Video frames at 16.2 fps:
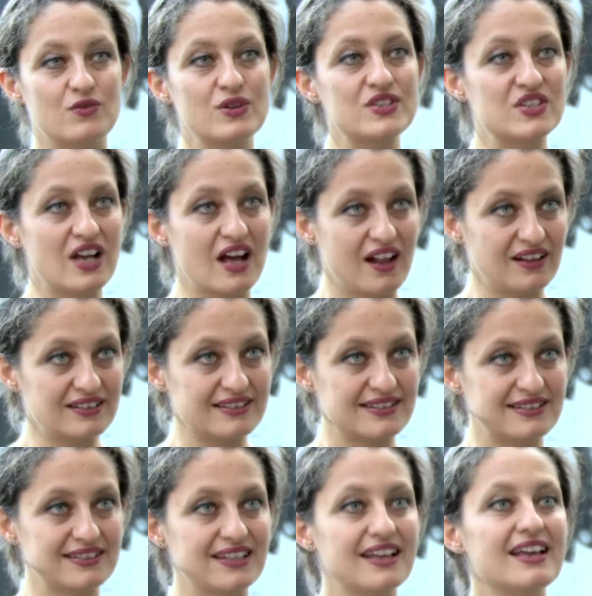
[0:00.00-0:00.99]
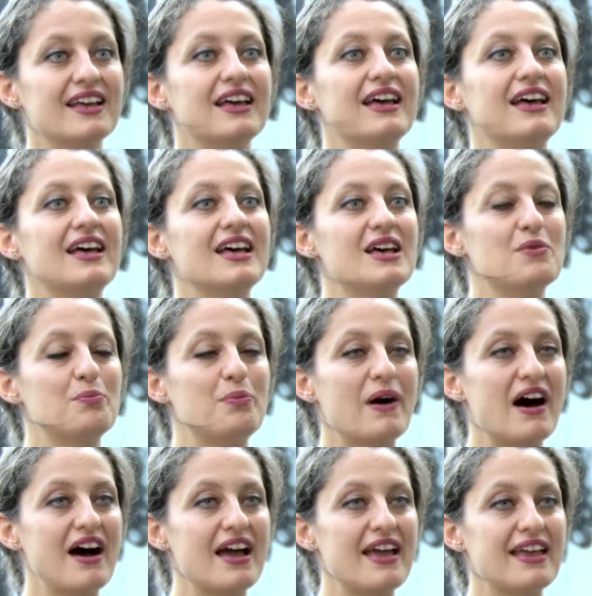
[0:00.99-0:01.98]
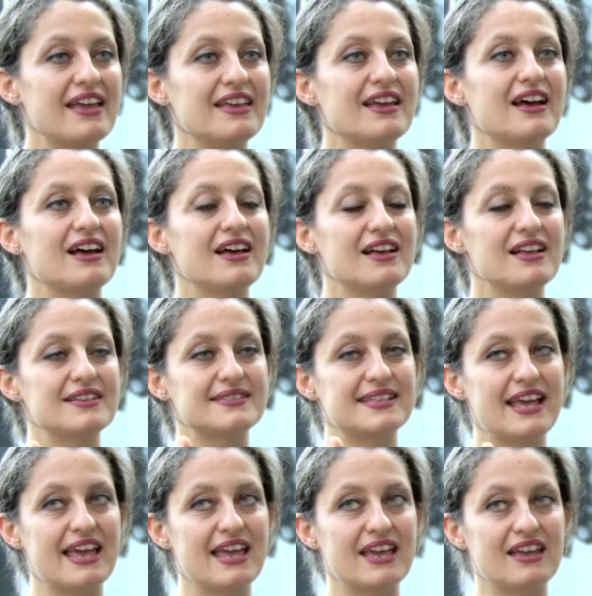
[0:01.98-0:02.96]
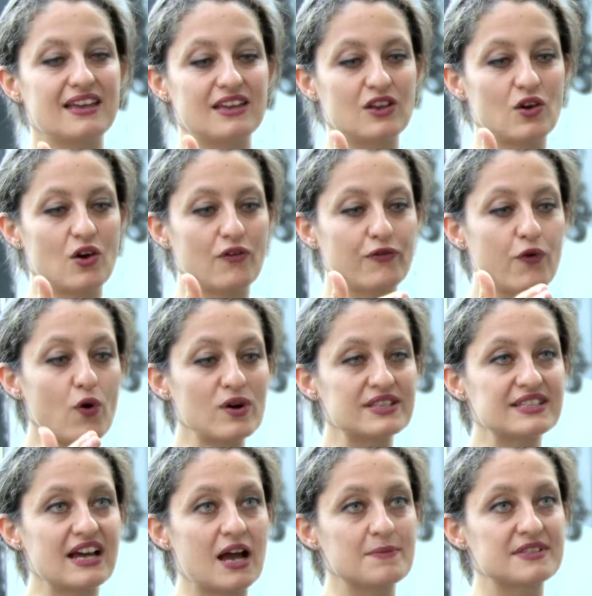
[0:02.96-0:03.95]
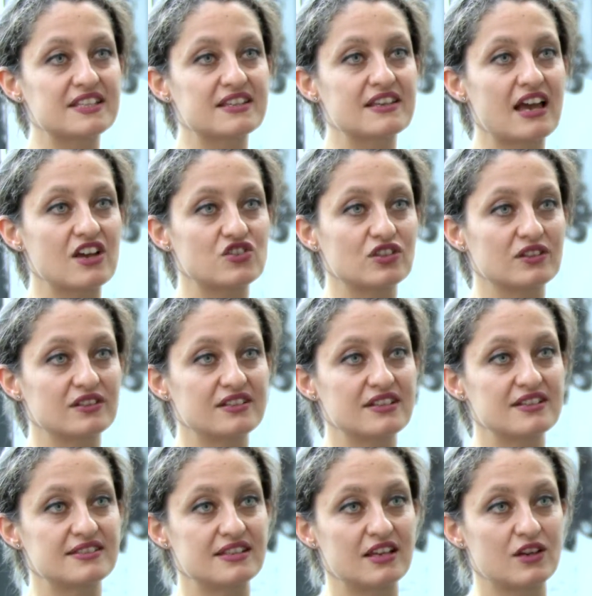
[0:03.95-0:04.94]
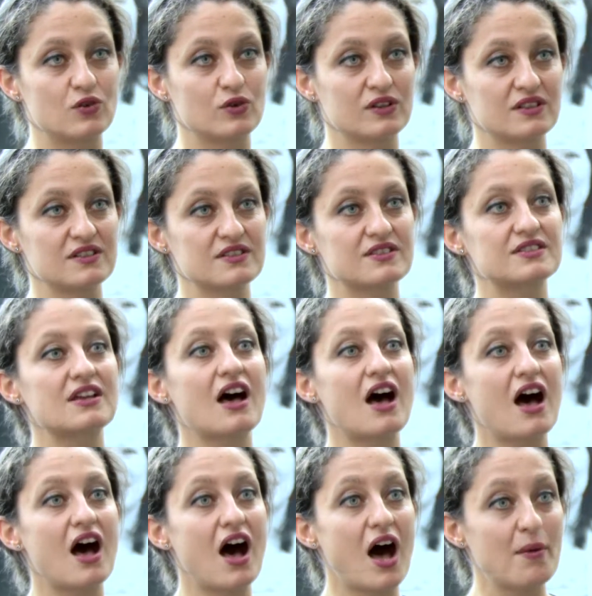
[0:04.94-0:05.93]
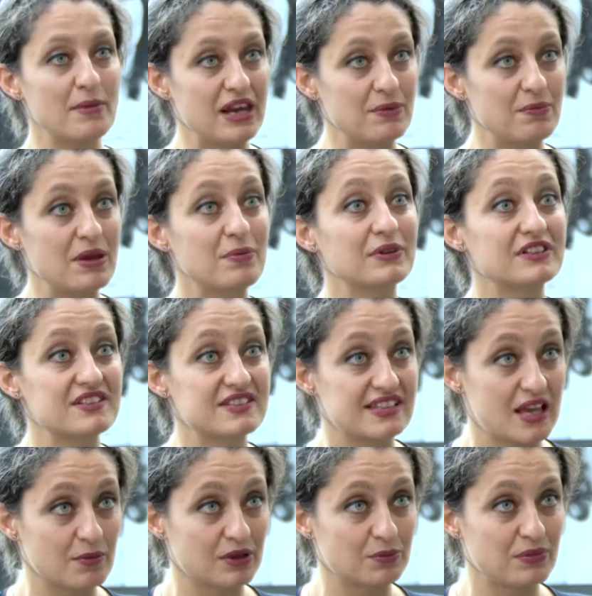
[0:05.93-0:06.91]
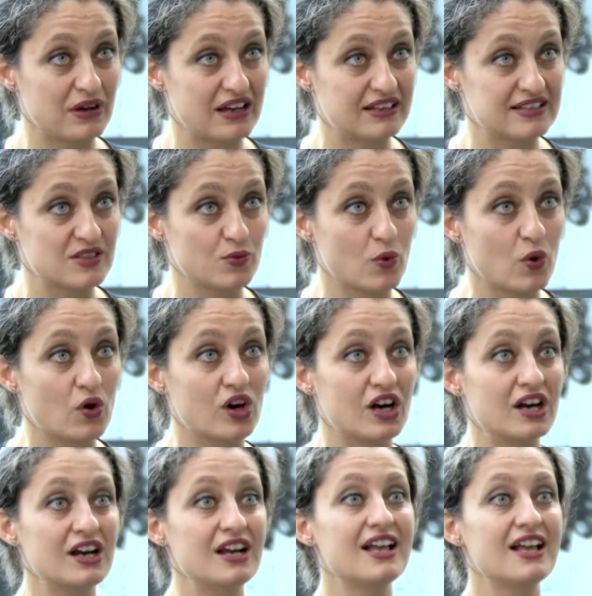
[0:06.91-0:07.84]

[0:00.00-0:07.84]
results by saying, 4 times the casualties equals how many people disabled by this war.